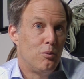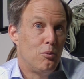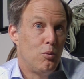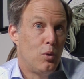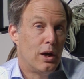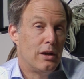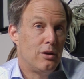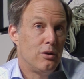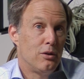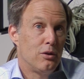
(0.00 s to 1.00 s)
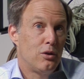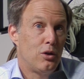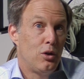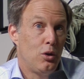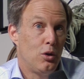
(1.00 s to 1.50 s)
what
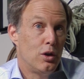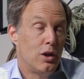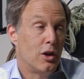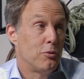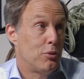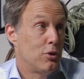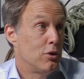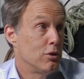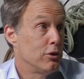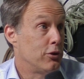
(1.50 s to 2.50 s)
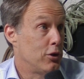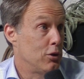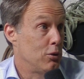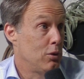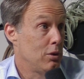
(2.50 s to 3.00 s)
could entrepreneurs do?